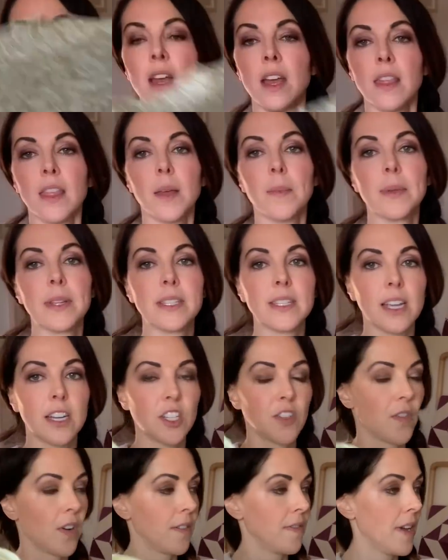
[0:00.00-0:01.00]
that means the edge
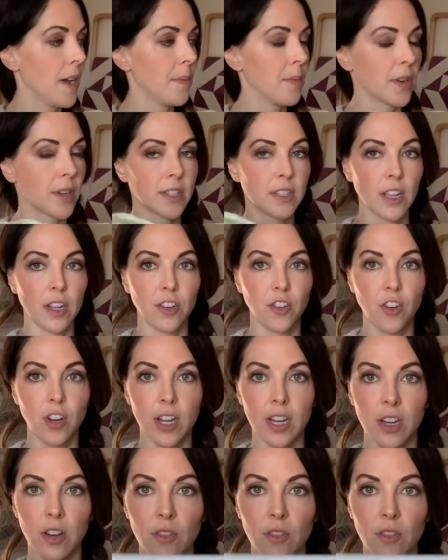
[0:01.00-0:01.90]
of our fabric is on grain.